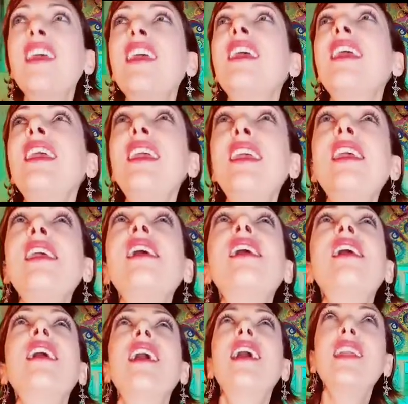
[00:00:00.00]
He
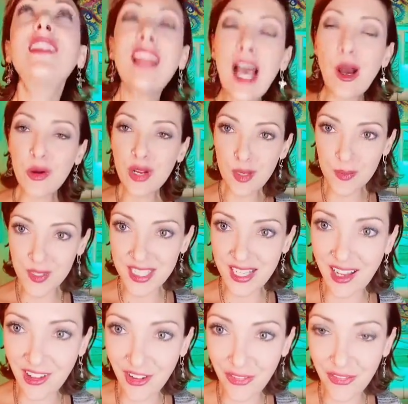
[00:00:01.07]
allowed
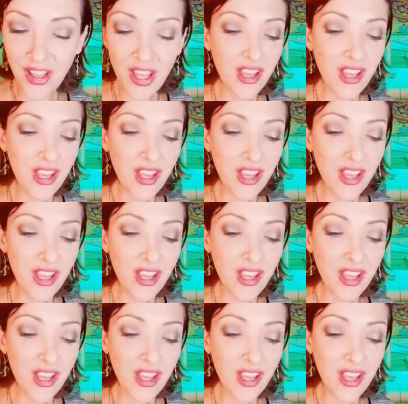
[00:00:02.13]
himself